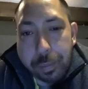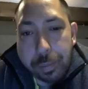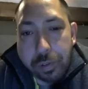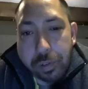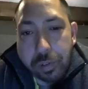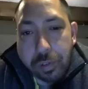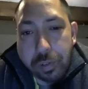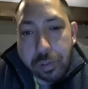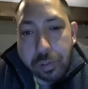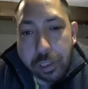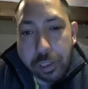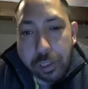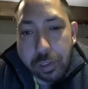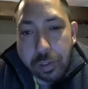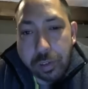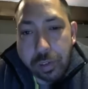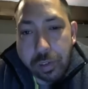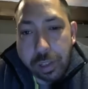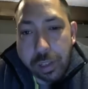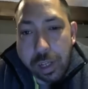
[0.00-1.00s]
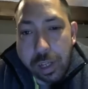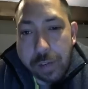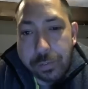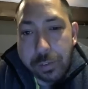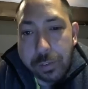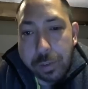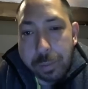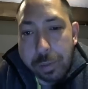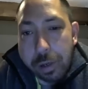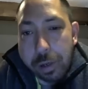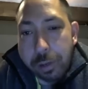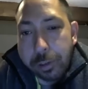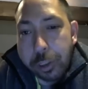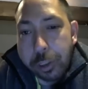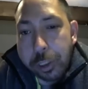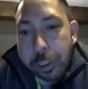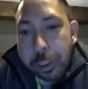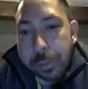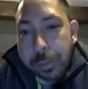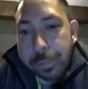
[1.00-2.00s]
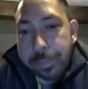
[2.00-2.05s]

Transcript: procedures they left in March,